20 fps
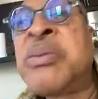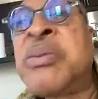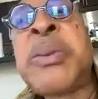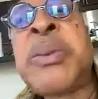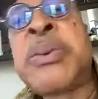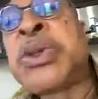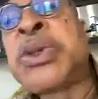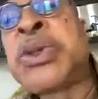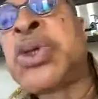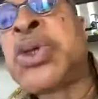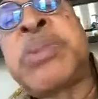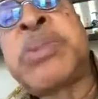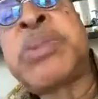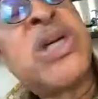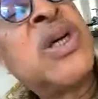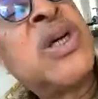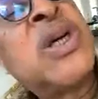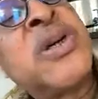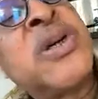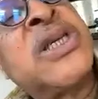people should
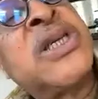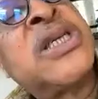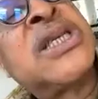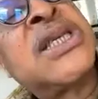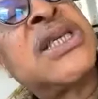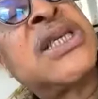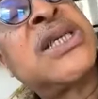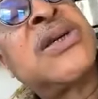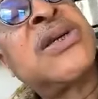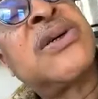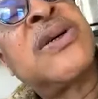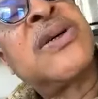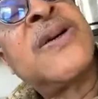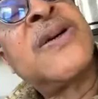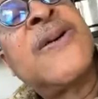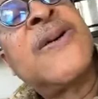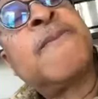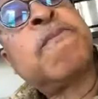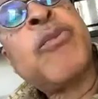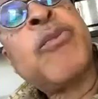speak up on this, you know.
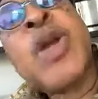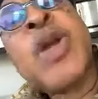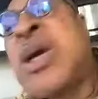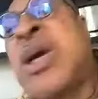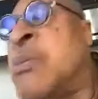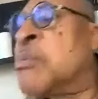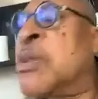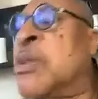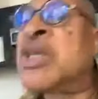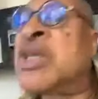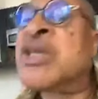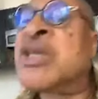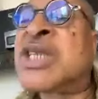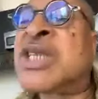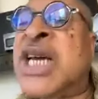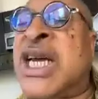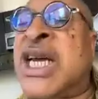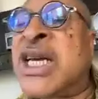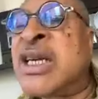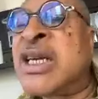But
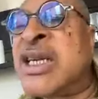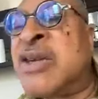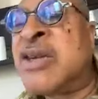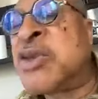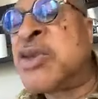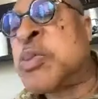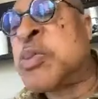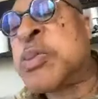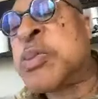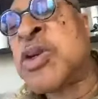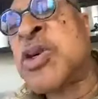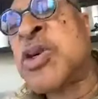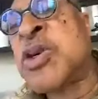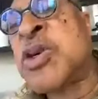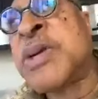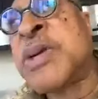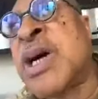Sai, you speak up